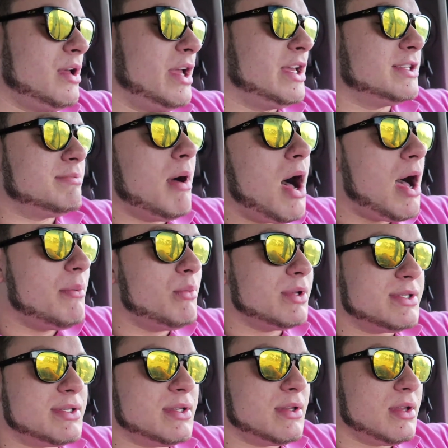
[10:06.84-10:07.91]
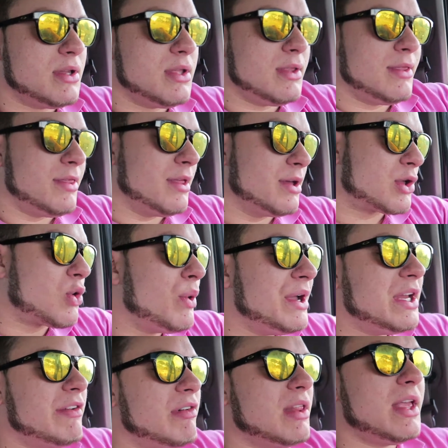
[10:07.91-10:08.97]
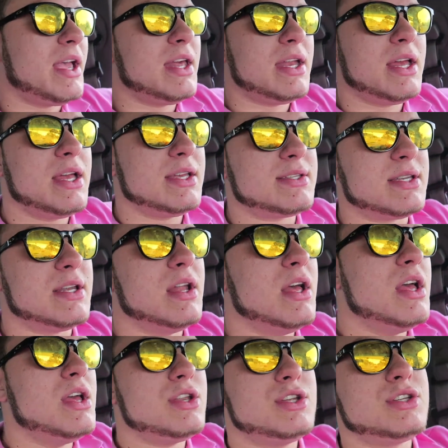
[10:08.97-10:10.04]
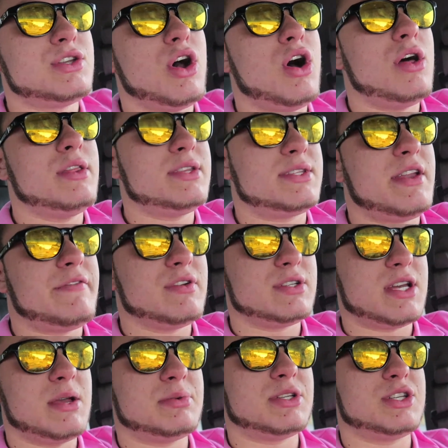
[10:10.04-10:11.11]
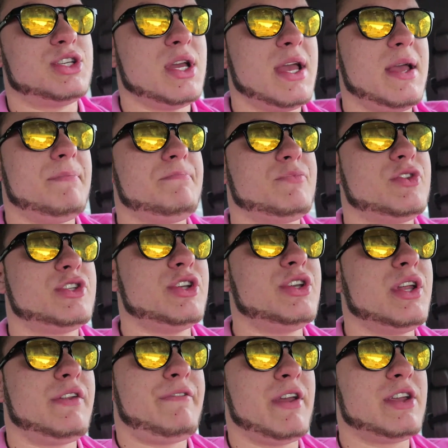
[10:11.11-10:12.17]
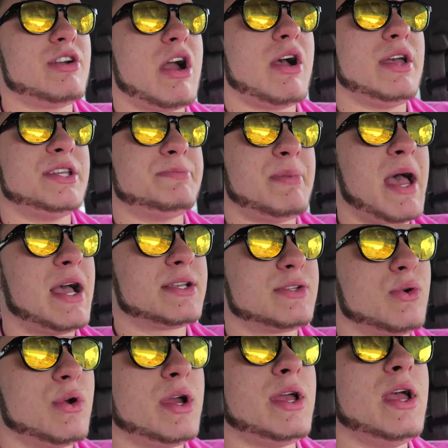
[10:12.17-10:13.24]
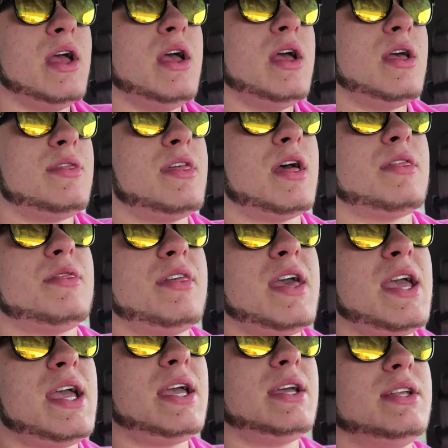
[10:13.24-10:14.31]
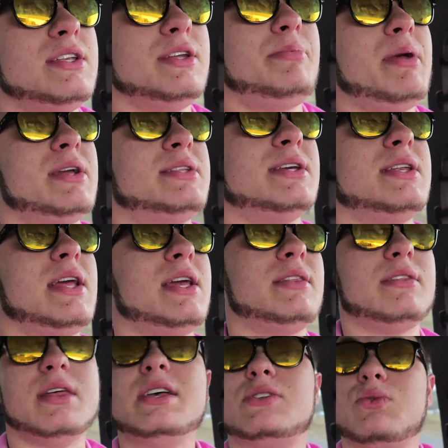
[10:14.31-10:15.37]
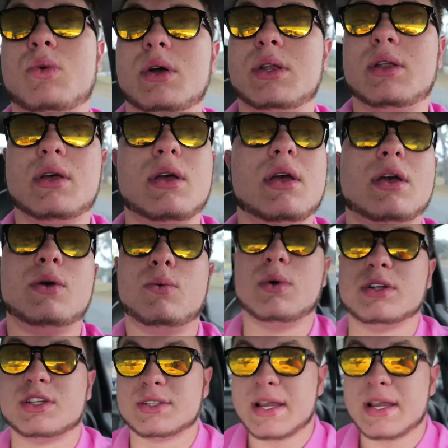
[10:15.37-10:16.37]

his mom was the queen of Atlantis, and just all this different types of shit. So you get to figure out his backstory that they depicted in this one, which